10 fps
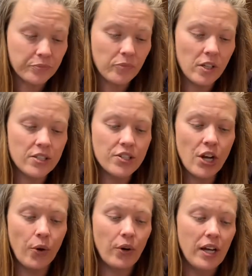
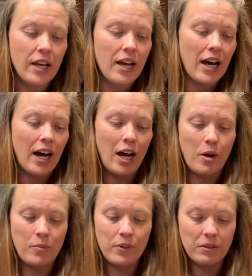So
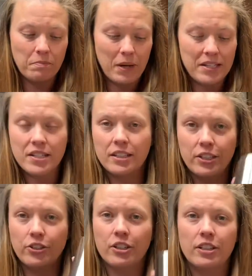basically
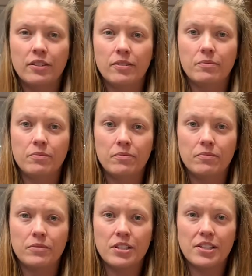you're gonna
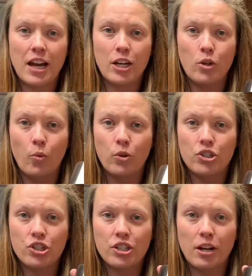decide
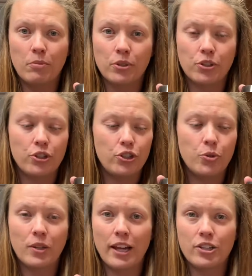which tumbler you
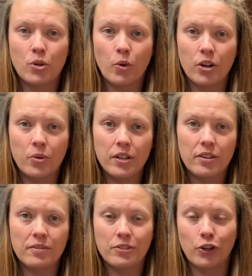would like to work with.
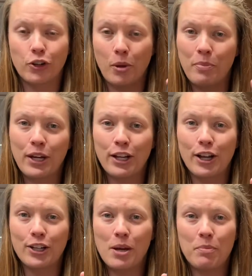You're gonna pick it
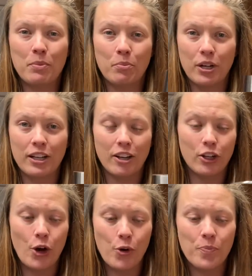on up and bring it on
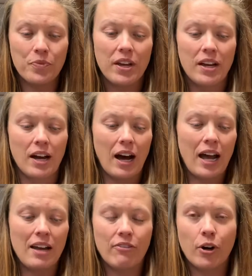home. I
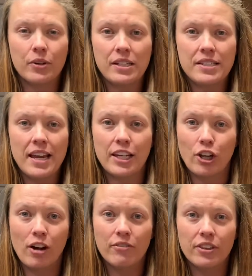have already taken
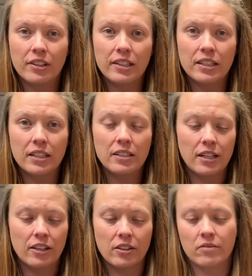off the lid
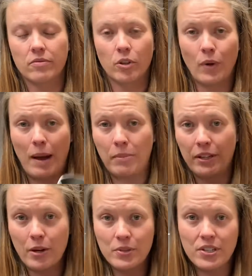and the wrapping
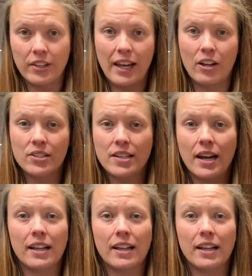that was on the outside.